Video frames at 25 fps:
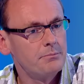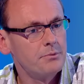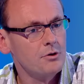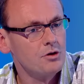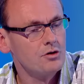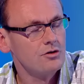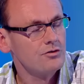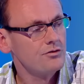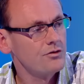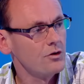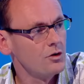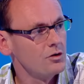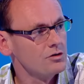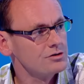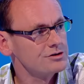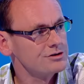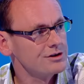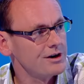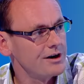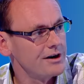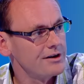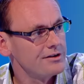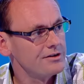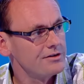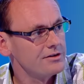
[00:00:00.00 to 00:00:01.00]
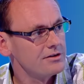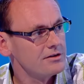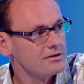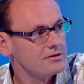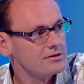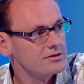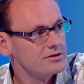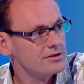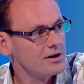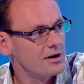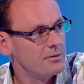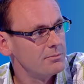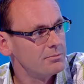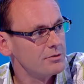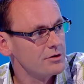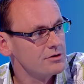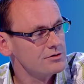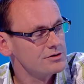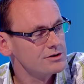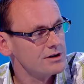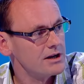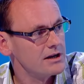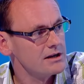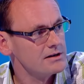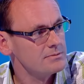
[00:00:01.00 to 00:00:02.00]
Bruce Forsyth, Sir
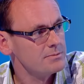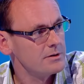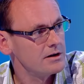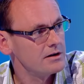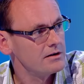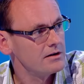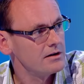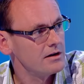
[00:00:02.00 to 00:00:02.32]
Brucey, he's been